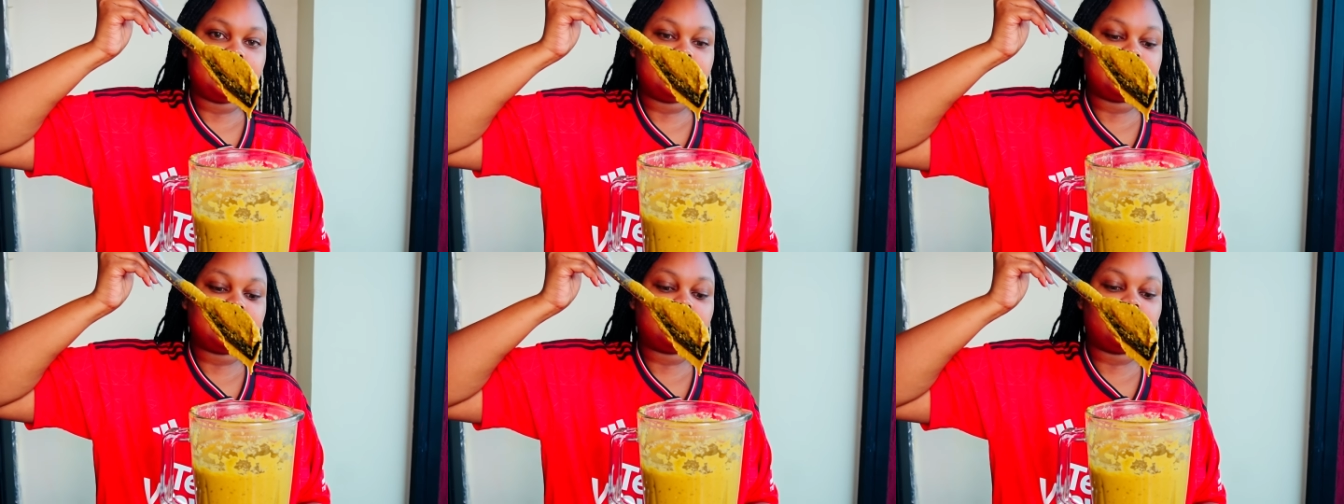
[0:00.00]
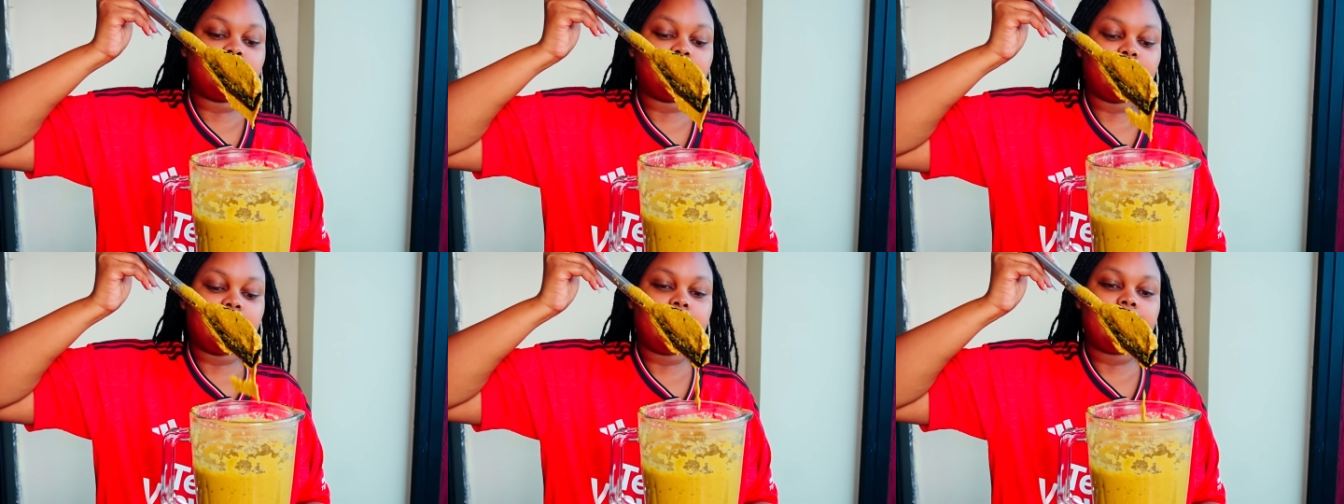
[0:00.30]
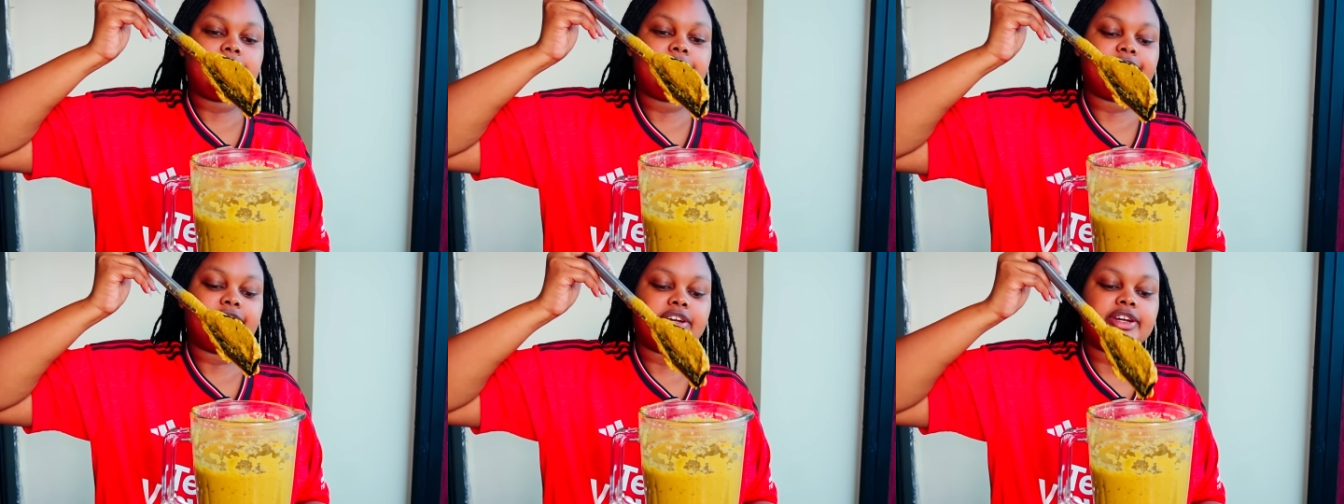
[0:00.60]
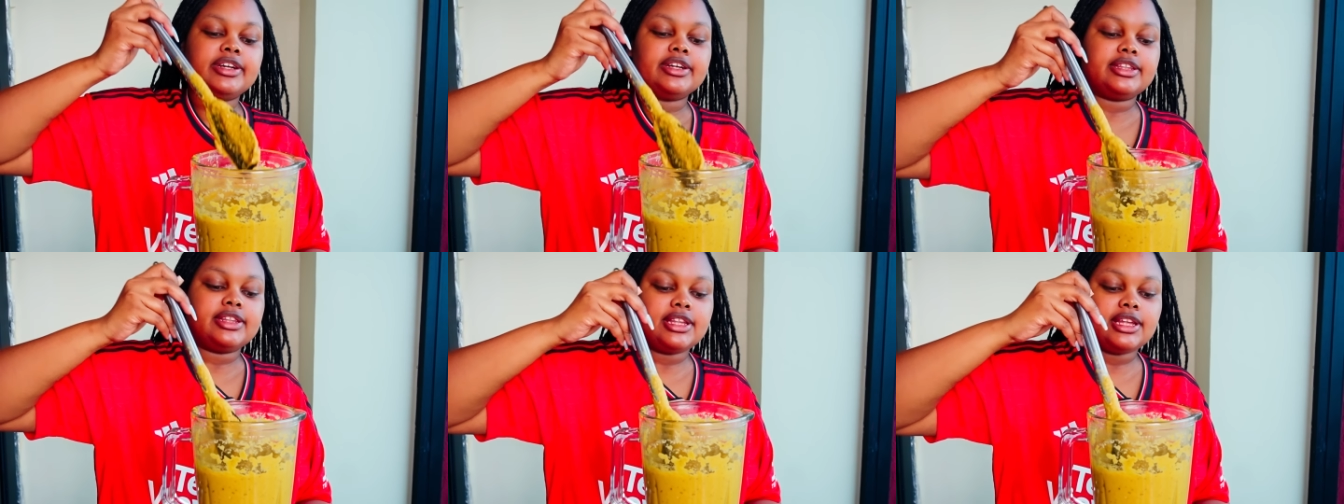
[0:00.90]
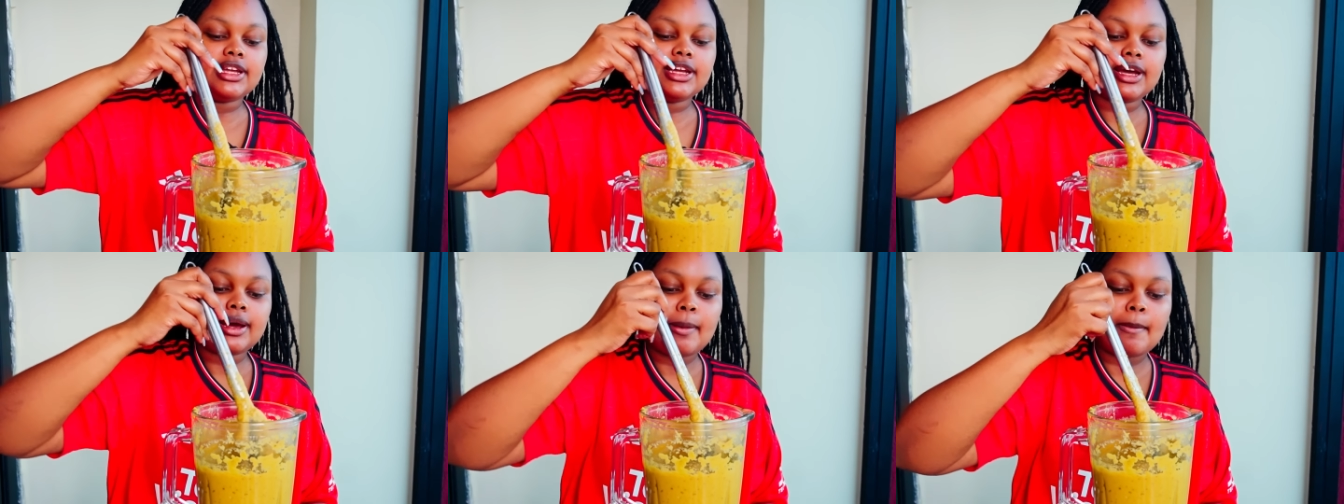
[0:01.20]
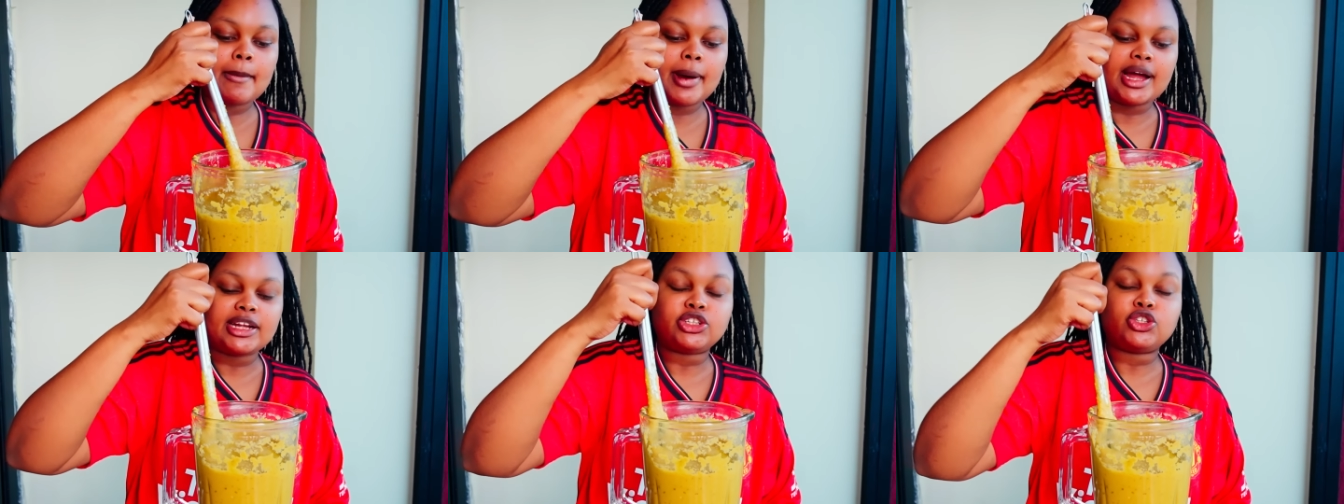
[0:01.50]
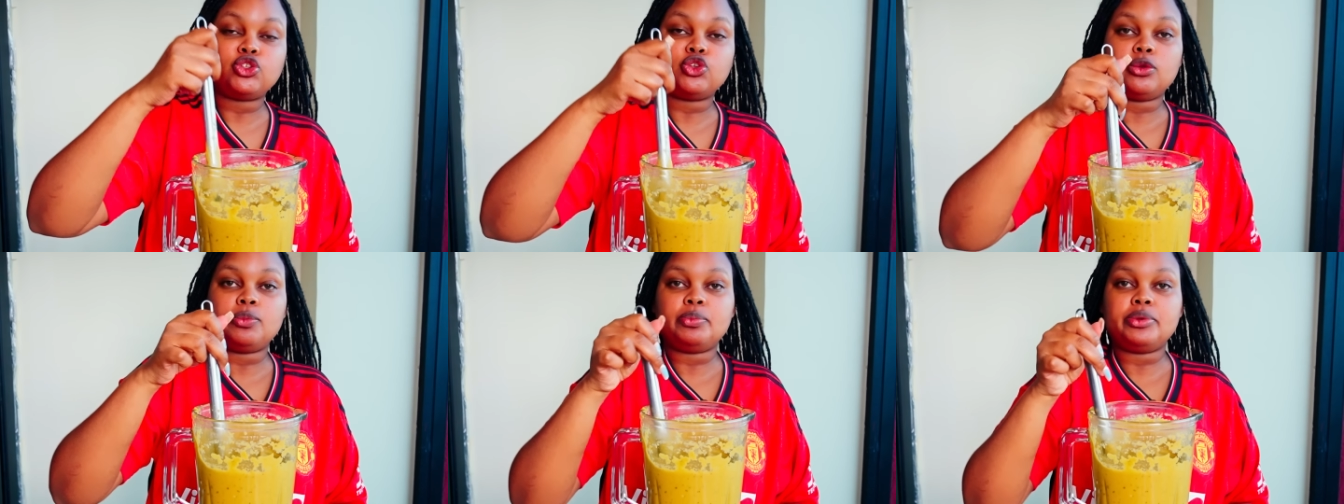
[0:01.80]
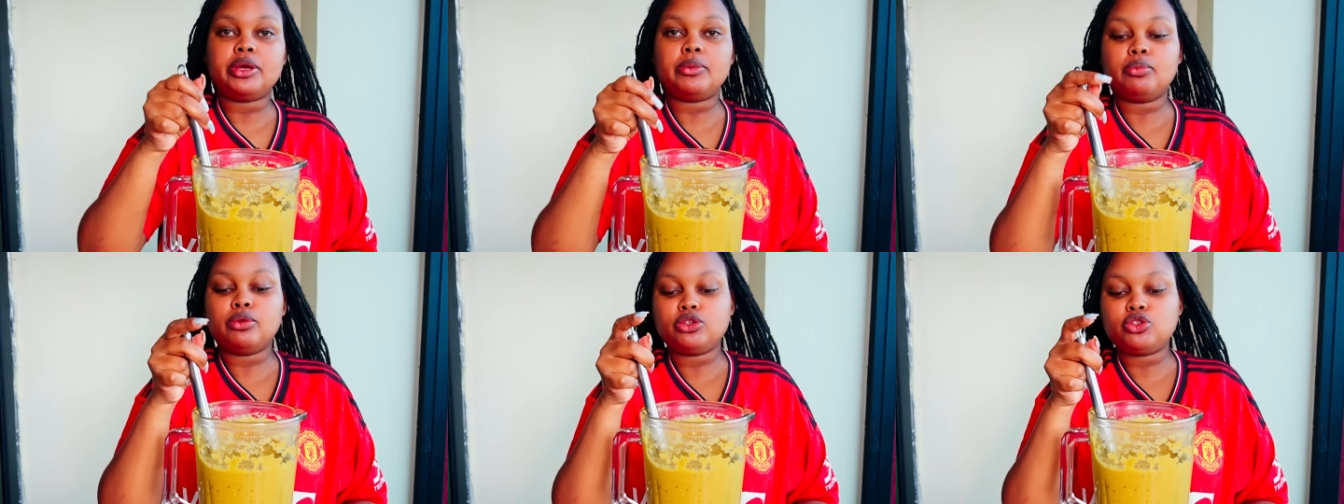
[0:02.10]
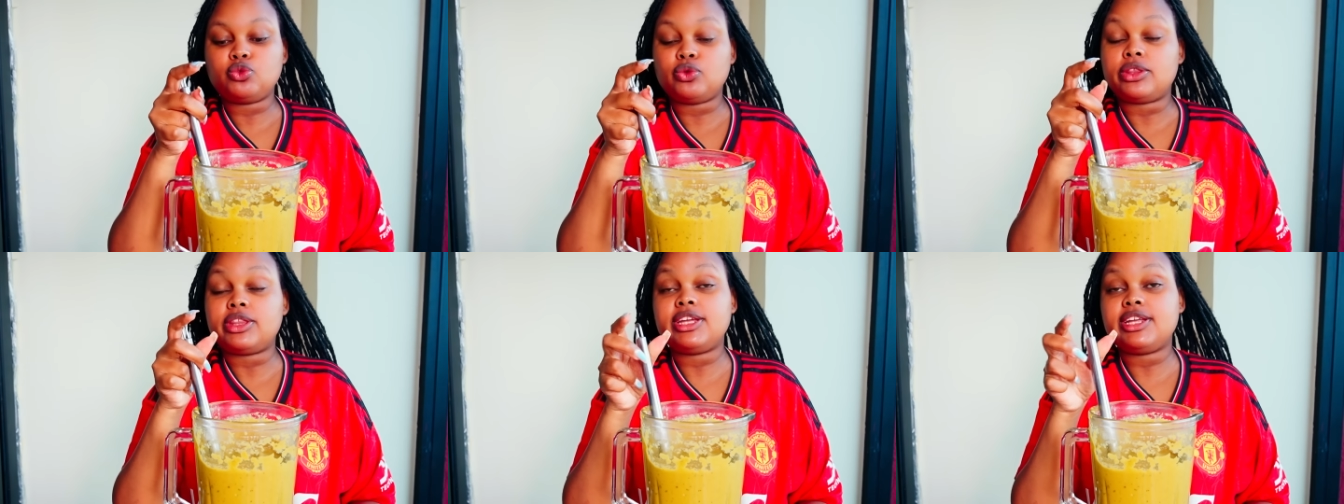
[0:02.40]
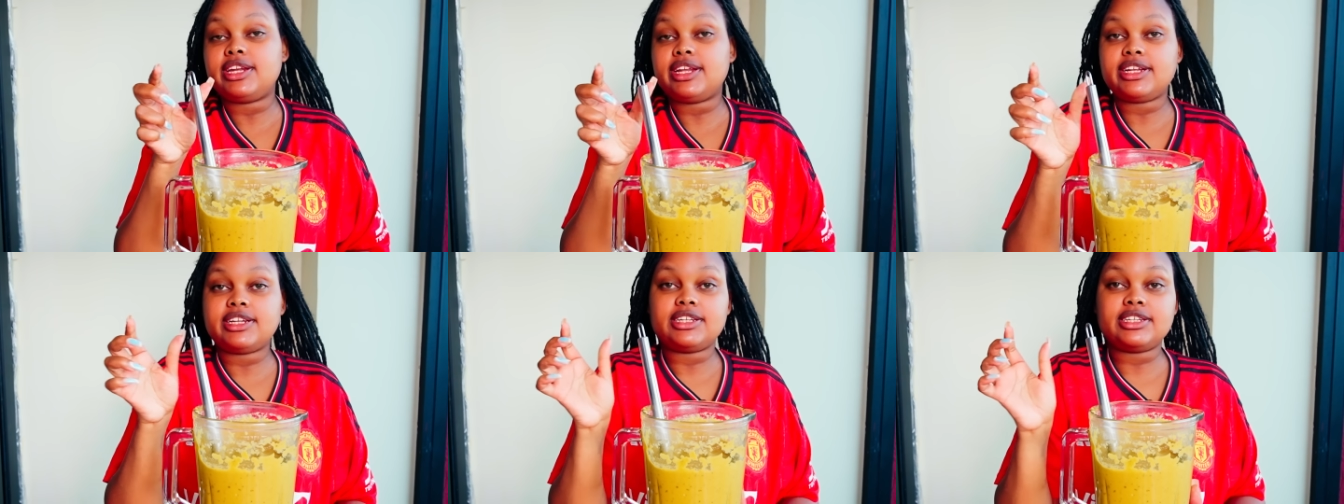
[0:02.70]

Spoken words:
It's very, very thick, but you'll be able to thin